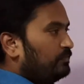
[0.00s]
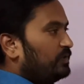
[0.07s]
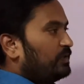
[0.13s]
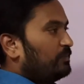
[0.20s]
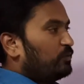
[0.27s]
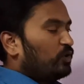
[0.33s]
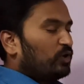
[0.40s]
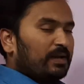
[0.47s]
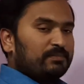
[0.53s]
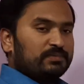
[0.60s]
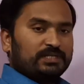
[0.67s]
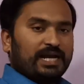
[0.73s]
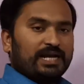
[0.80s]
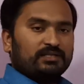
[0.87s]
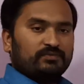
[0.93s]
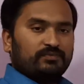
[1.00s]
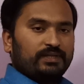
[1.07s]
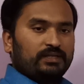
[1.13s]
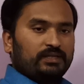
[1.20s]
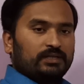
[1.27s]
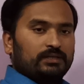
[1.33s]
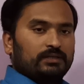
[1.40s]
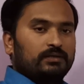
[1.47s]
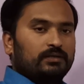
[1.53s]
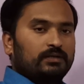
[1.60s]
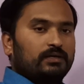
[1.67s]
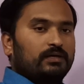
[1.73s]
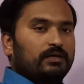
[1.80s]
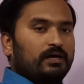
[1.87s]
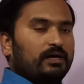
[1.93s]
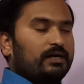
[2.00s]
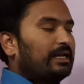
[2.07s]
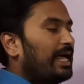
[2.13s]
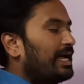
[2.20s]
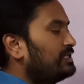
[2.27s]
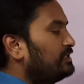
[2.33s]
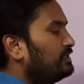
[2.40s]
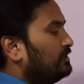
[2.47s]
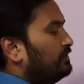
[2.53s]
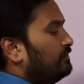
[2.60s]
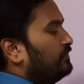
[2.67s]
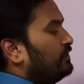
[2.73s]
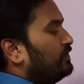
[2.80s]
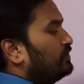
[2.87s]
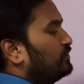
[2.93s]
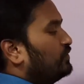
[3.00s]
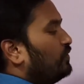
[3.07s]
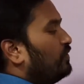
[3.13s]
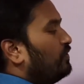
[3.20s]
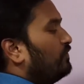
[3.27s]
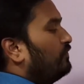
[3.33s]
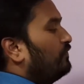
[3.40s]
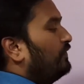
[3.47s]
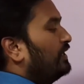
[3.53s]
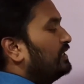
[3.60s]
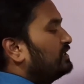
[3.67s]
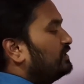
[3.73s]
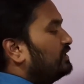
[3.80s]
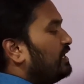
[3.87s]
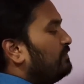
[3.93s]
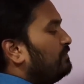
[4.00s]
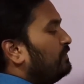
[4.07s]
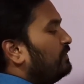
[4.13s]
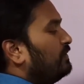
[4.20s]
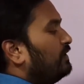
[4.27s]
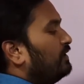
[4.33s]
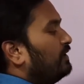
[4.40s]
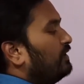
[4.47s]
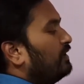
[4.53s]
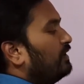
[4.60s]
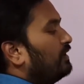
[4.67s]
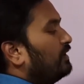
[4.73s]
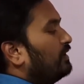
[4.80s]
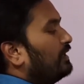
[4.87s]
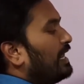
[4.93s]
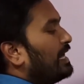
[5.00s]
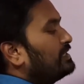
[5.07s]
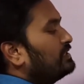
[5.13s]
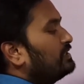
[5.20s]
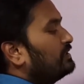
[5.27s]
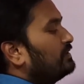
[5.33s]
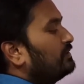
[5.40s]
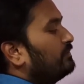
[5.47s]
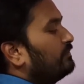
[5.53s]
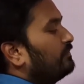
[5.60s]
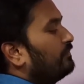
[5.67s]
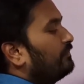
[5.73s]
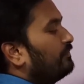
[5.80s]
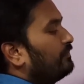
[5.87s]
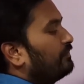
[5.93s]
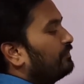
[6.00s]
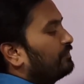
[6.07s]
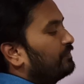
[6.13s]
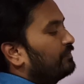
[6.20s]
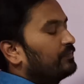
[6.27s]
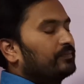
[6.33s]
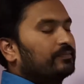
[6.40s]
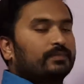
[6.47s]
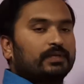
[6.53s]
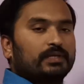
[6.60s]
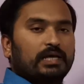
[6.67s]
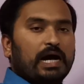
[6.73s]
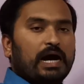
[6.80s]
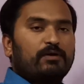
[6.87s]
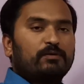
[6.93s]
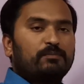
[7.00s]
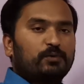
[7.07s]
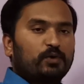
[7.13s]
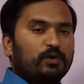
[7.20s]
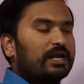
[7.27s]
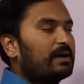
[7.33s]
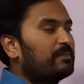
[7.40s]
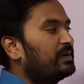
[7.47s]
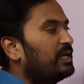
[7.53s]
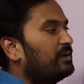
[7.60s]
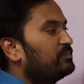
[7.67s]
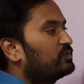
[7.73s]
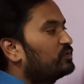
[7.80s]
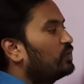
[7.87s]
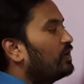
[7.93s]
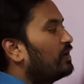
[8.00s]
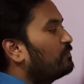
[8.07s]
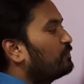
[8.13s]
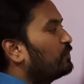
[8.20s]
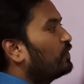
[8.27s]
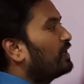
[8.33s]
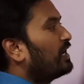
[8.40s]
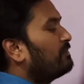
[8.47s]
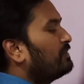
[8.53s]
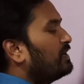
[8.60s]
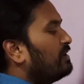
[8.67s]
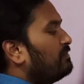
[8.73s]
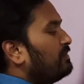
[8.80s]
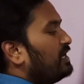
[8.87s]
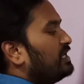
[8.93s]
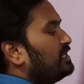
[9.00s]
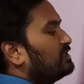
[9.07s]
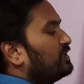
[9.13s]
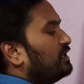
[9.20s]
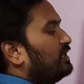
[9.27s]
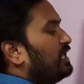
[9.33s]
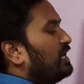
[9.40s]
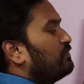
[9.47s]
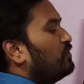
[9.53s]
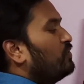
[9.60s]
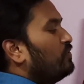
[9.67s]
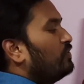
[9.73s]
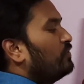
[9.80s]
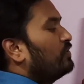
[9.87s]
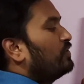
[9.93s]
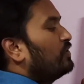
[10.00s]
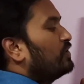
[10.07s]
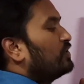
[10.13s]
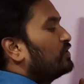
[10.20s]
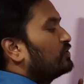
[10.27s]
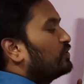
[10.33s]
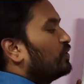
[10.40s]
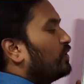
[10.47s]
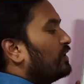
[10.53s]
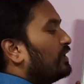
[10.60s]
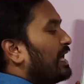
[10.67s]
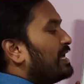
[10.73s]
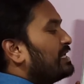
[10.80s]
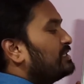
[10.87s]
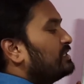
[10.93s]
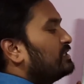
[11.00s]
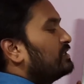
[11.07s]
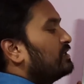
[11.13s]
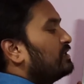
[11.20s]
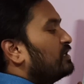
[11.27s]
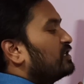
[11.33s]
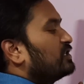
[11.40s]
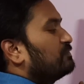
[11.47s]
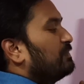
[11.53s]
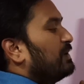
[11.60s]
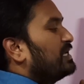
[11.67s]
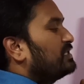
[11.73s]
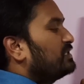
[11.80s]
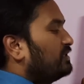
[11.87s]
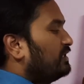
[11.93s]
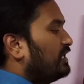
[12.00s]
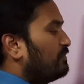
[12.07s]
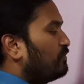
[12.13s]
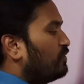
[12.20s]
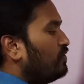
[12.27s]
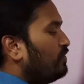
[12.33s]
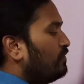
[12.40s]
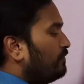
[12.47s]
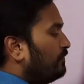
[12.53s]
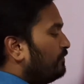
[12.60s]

The program starts with a class. So first step, class. Our program name. So our program name is a demo. So class space demo,